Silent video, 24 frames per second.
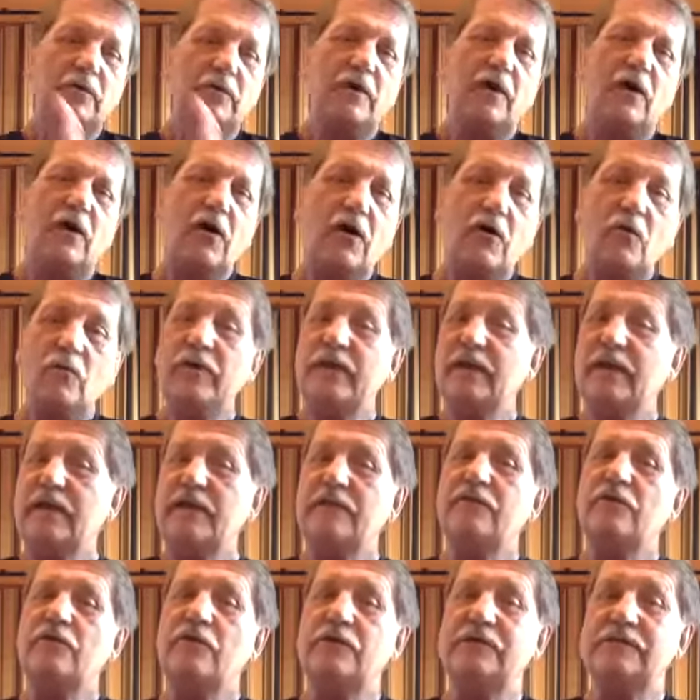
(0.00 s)
we all we
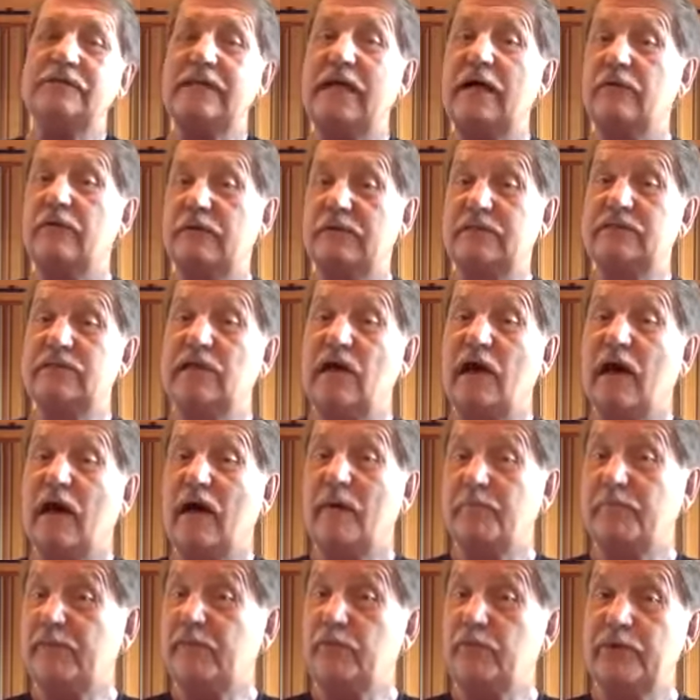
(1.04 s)
need though is now the
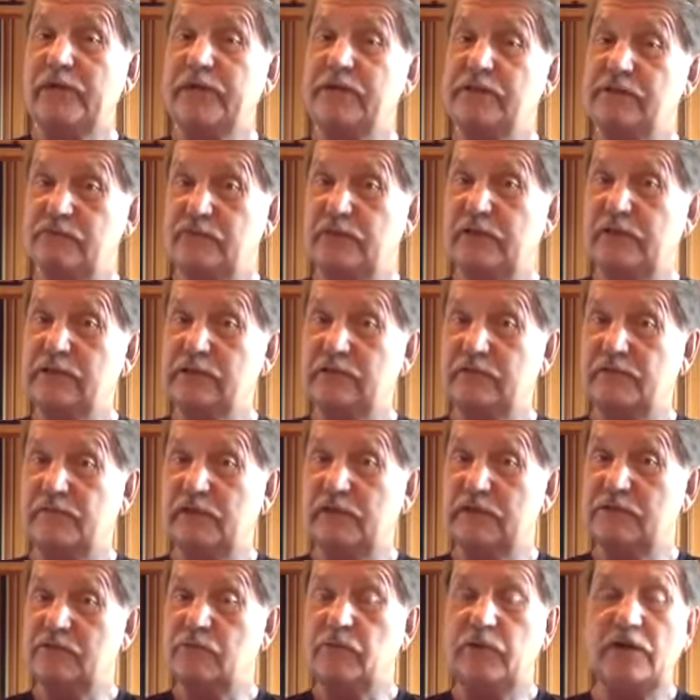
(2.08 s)
top three strings of
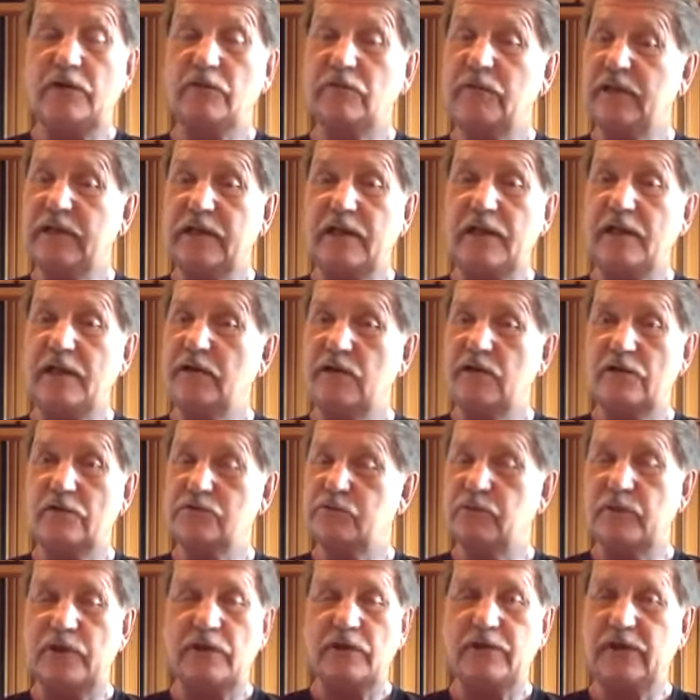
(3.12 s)
this. We only need
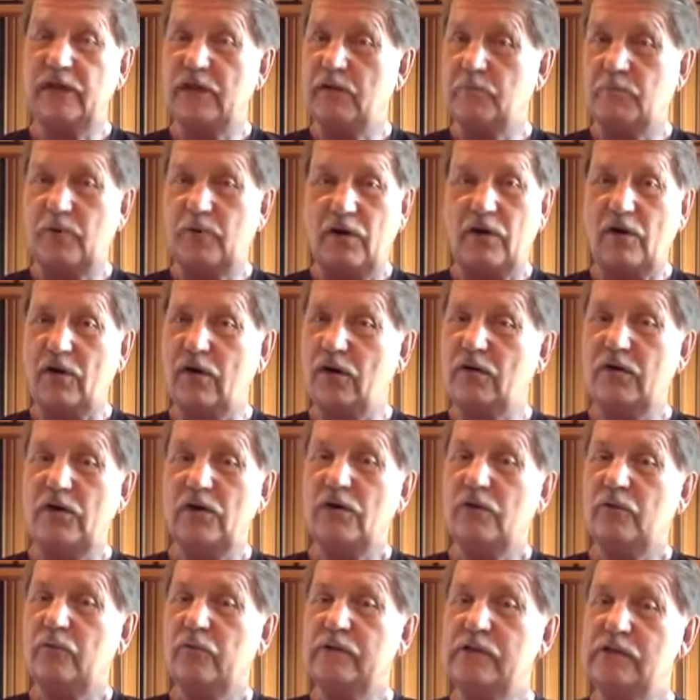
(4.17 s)
notes. We don't need a bar.
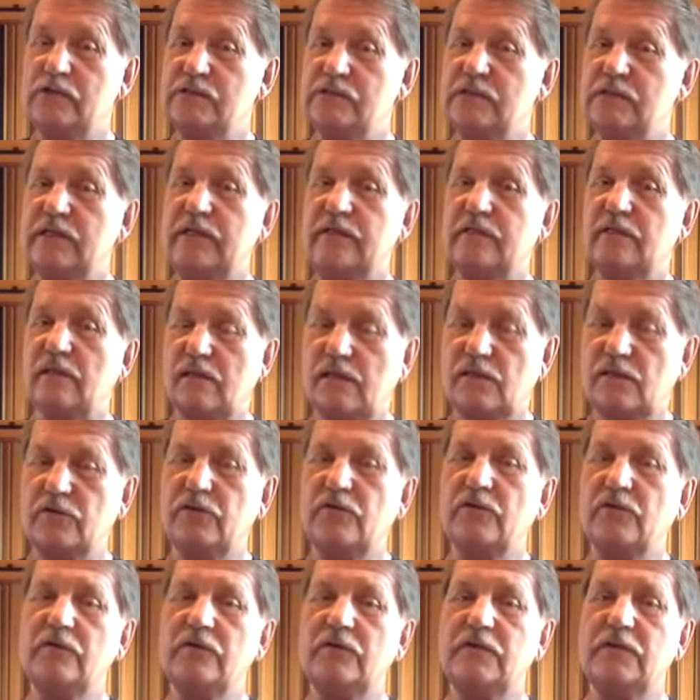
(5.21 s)
We just need the
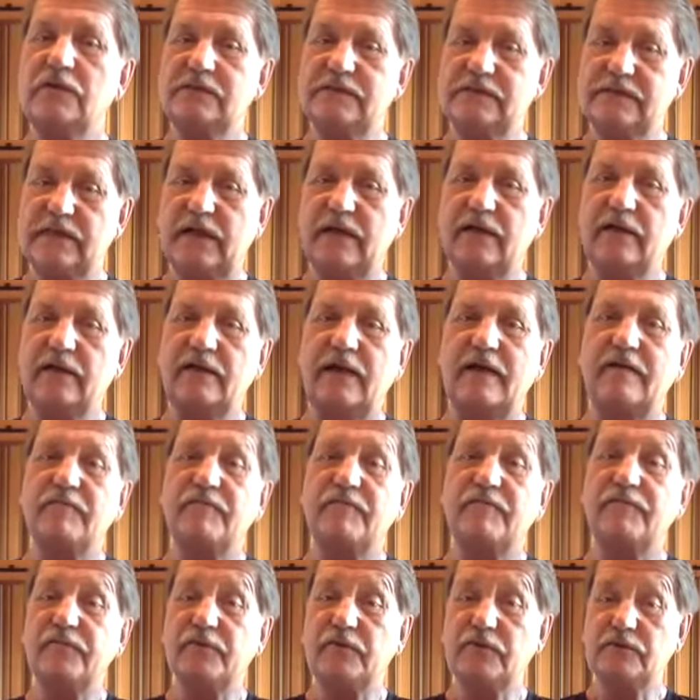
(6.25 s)
third, second, and
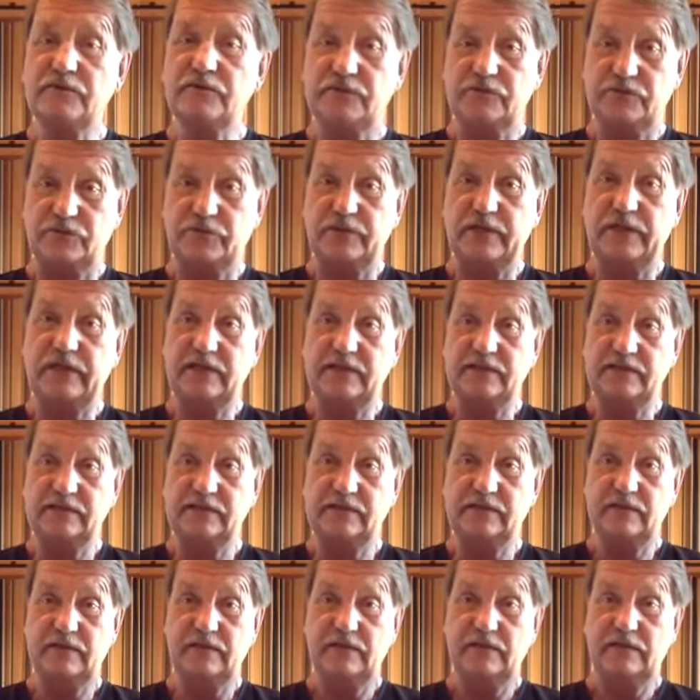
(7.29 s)
first
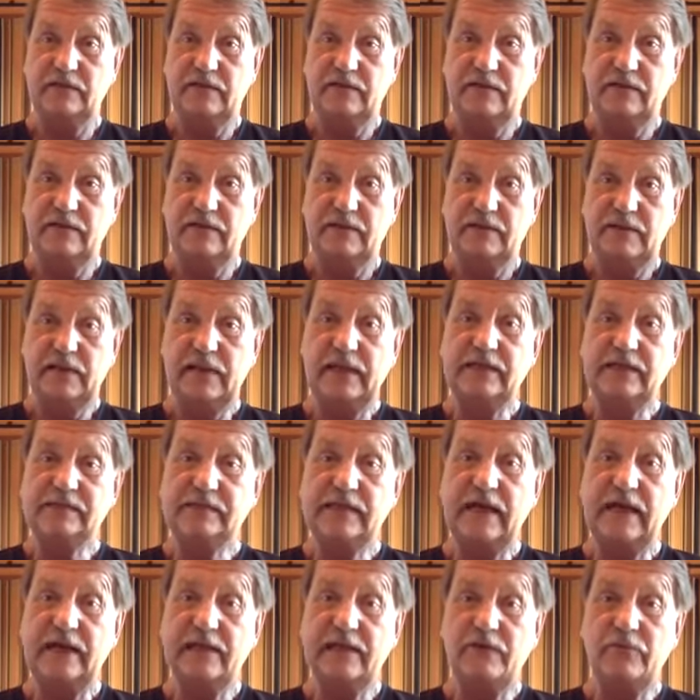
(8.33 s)
strings
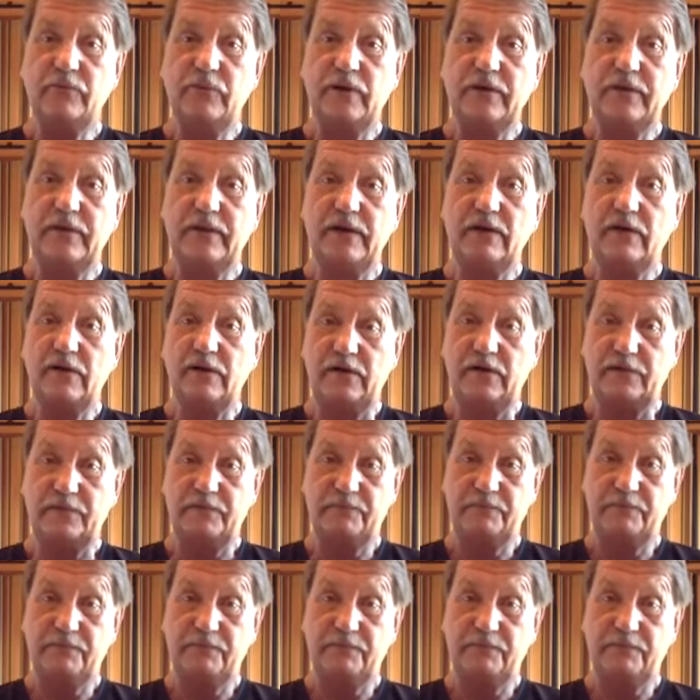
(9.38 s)
exactly where they are.